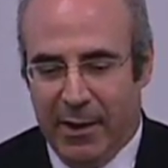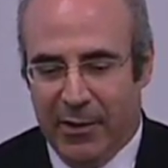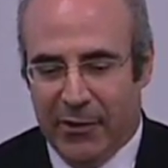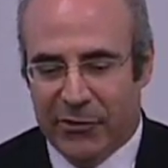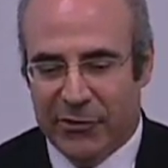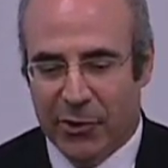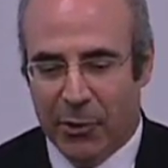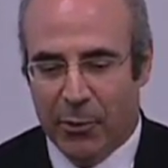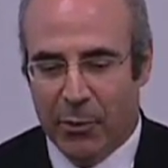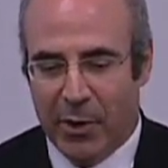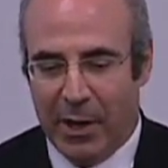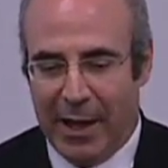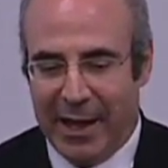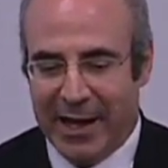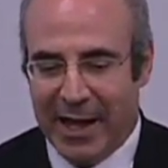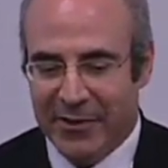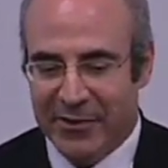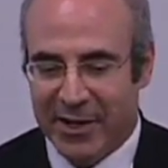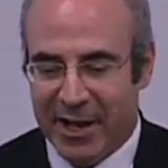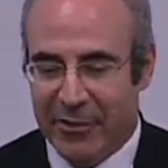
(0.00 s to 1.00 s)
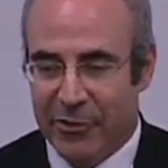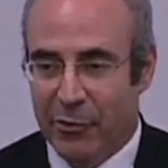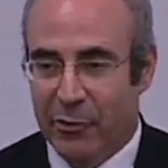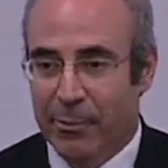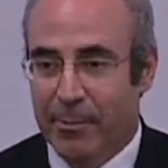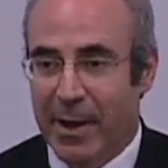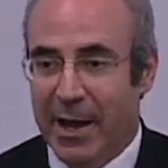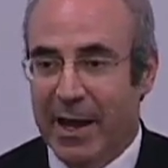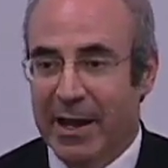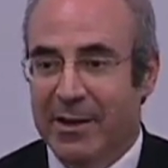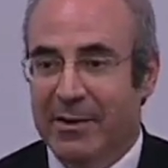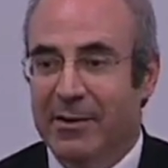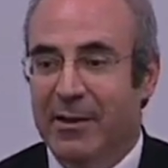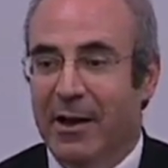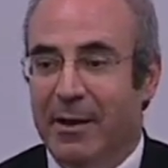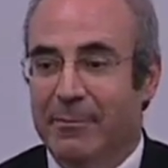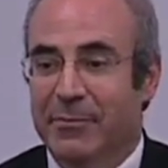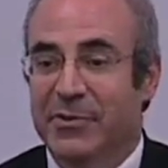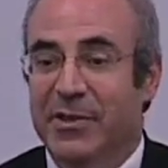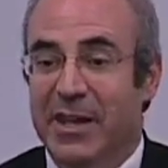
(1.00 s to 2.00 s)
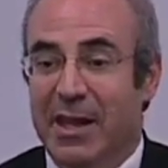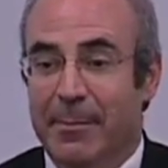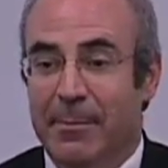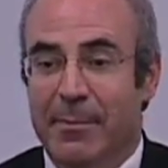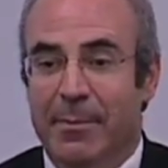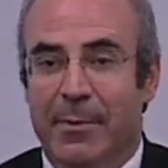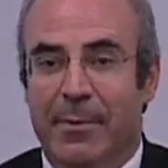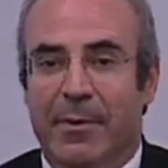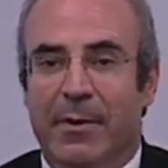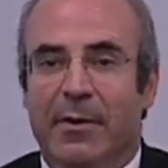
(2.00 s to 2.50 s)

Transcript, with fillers: So I got together with my um, team